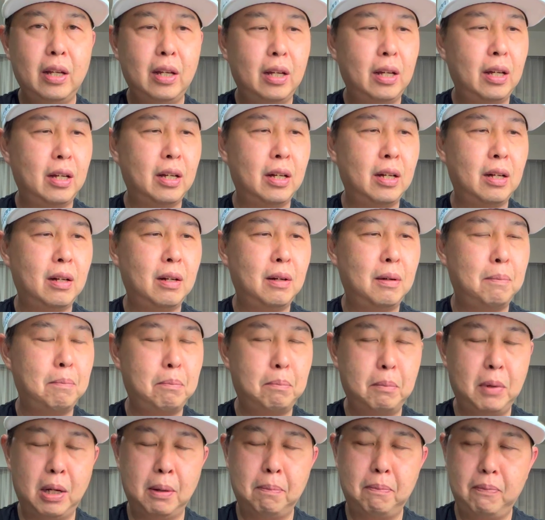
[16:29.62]

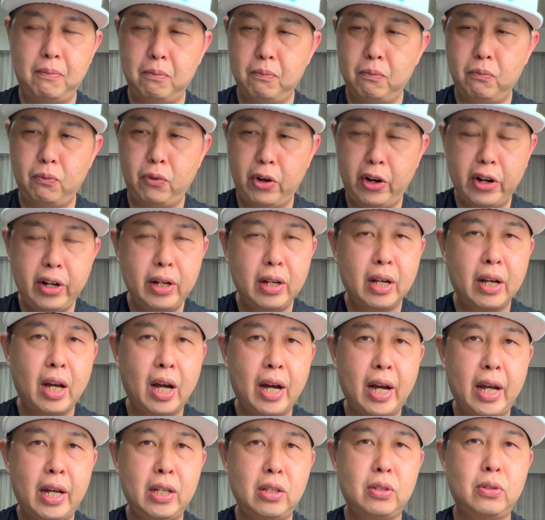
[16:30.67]
a very
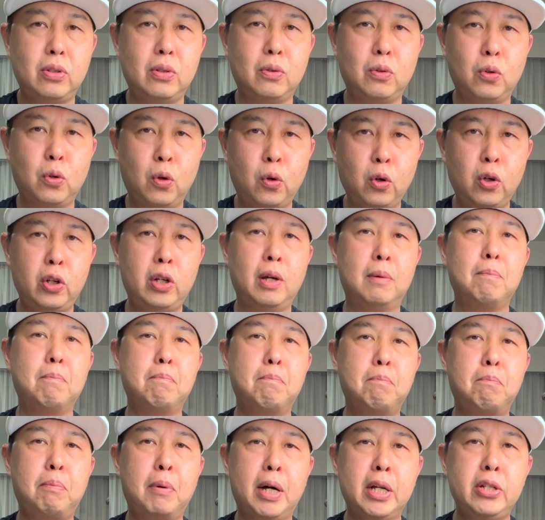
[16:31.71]
nice,
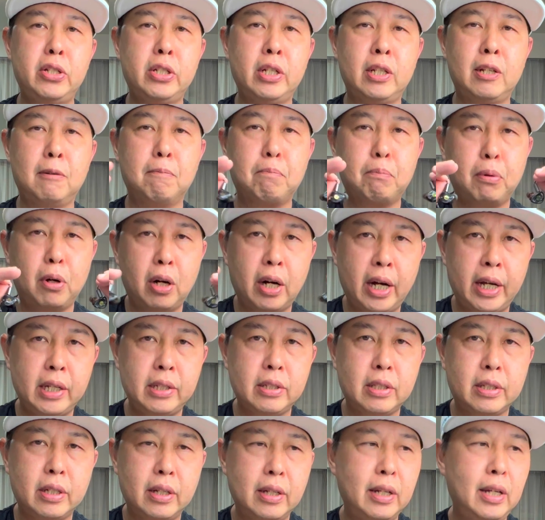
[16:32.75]
good budget
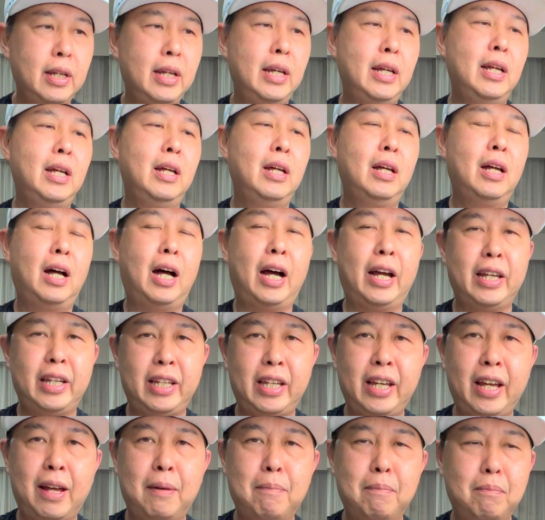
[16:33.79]
priced
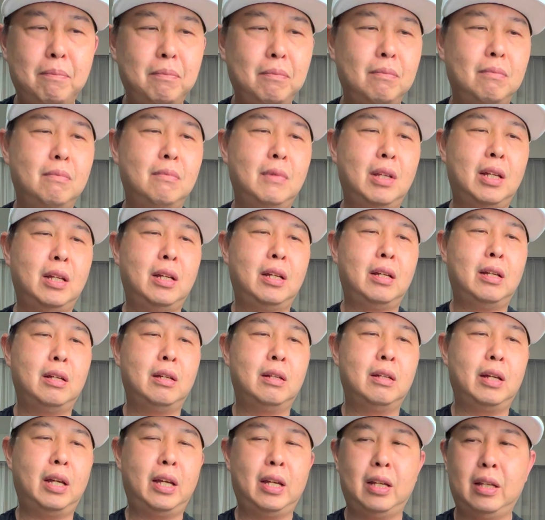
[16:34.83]
IEM,
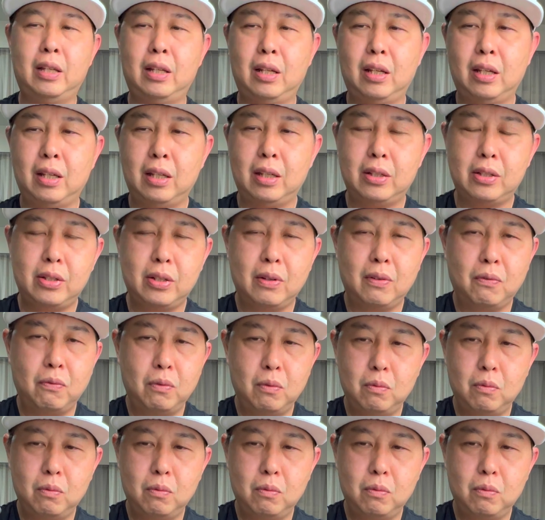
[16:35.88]
and is,